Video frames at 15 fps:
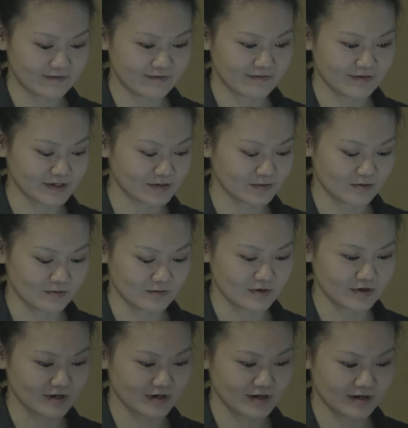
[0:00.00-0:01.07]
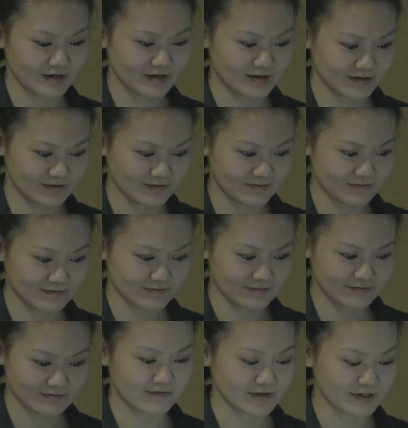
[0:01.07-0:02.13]
And I have, let me see if
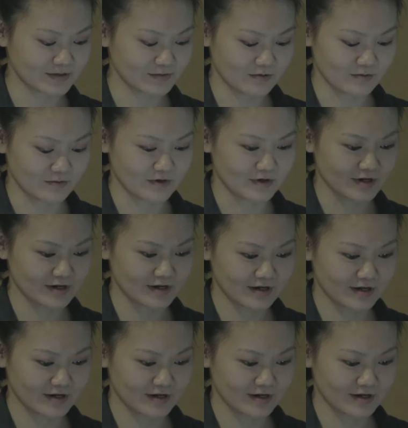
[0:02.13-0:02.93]
this will work.